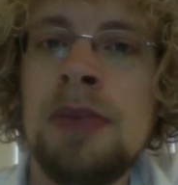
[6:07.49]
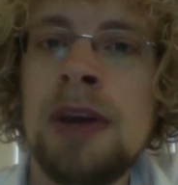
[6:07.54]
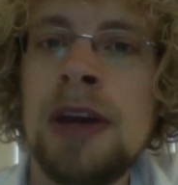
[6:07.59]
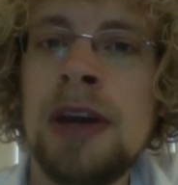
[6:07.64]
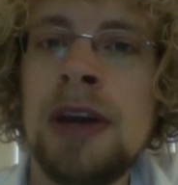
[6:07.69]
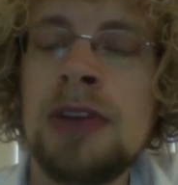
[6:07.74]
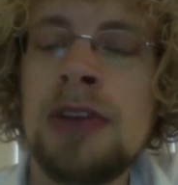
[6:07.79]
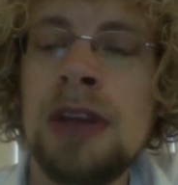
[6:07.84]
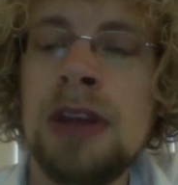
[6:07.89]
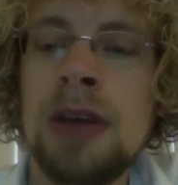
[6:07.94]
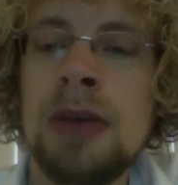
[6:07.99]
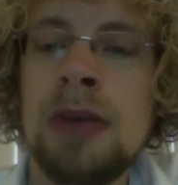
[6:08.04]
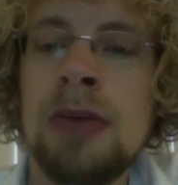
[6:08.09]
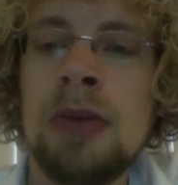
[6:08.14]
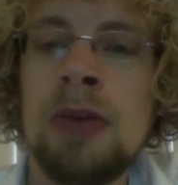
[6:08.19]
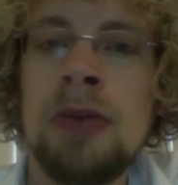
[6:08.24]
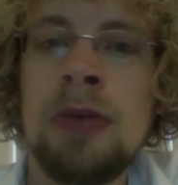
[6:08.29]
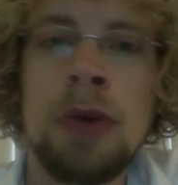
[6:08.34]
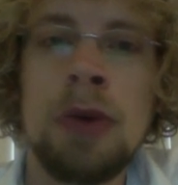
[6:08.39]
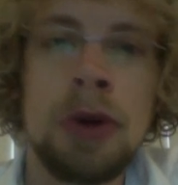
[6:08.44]
pricing
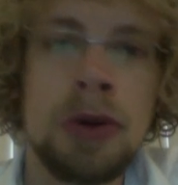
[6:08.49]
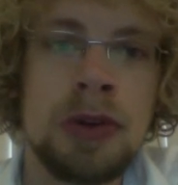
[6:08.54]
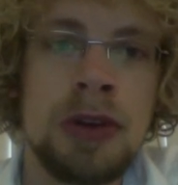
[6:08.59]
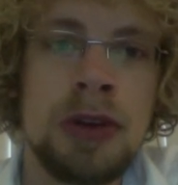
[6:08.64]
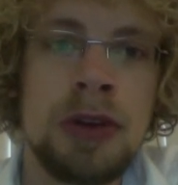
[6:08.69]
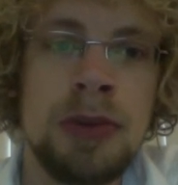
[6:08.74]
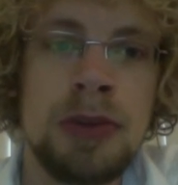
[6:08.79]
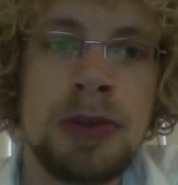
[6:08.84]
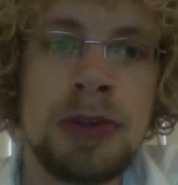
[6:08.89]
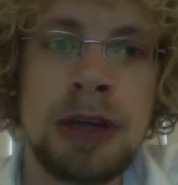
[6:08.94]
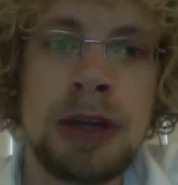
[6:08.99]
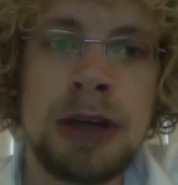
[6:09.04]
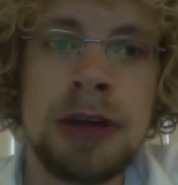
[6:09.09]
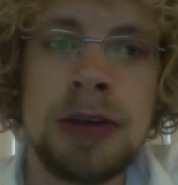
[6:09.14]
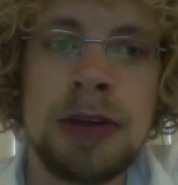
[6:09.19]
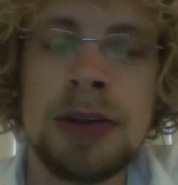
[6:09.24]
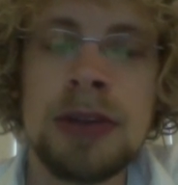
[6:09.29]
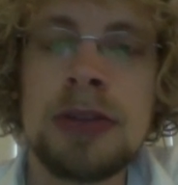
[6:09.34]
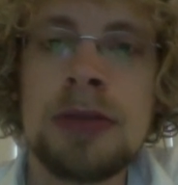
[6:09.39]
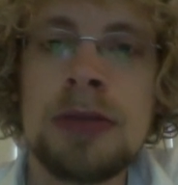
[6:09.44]
or royalty
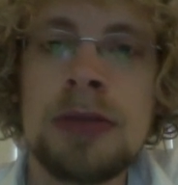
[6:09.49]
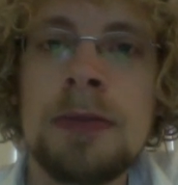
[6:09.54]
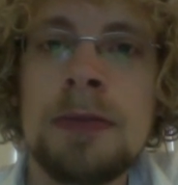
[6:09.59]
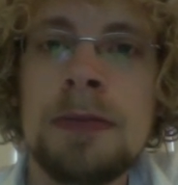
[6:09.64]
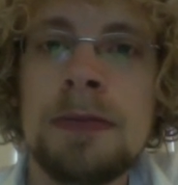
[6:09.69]
percentages.